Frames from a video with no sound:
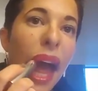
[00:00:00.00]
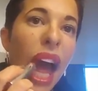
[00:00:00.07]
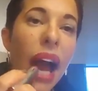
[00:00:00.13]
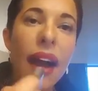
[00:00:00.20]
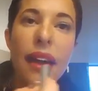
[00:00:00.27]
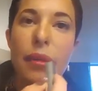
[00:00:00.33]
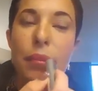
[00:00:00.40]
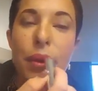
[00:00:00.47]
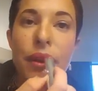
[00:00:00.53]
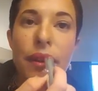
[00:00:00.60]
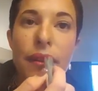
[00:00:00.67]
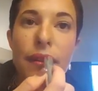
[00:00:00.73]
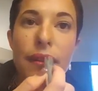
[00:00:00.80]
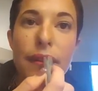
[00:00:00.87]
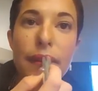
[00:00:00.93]
I am
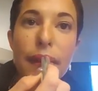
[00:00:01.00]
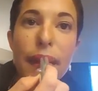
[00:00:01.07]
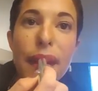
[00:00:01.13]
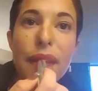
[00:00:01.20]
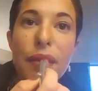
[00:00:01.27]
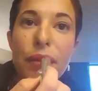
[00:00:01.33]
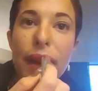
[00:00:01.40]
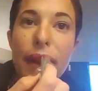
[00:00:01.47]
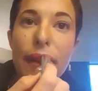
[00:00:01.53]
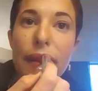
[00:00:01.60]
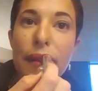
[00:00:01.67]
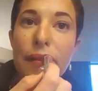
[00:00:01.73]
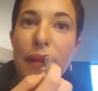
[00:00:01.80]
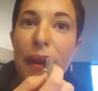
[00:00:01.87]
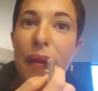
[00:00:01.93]
putting this just right on
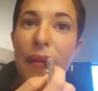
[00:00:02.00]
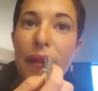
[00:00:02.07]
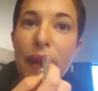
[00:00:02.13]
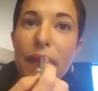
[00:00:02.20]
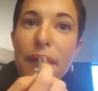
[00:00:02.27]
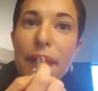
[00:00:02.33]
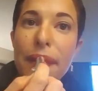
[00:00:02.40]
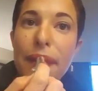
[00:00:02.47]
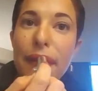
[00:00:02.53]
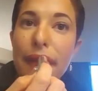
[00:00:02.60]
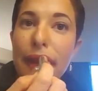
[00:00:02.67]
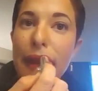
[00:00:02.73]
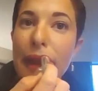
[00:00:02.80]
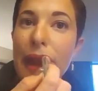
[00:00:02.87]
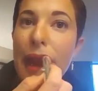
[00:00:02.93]
the mouth,
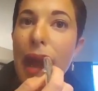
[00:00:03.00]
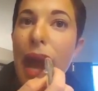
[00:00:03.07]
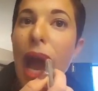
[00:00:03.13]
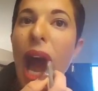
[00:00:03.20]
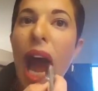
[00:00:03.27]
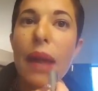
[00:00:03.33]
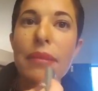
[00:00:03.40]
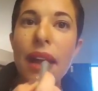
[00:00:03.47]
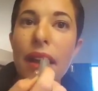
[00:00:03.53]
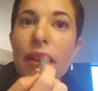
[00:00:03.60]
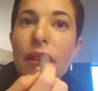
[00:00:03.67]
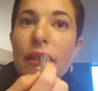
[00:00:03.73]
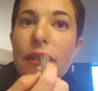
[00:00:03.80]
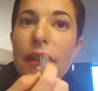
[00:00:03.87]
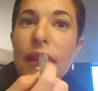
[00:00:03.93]
obviously. I'm not
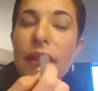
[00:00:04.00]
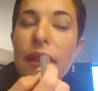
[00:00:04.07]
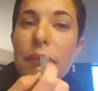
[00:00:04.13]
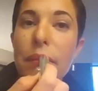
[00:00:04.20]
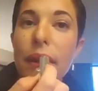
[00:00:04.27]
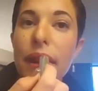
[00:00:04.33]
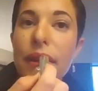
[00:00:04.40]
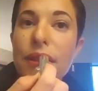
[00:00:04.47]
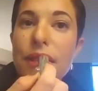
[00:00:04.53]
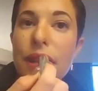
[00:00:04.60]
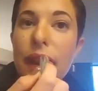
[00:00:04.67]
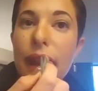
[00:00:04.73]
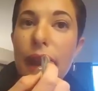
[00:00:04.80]
using a lip brush.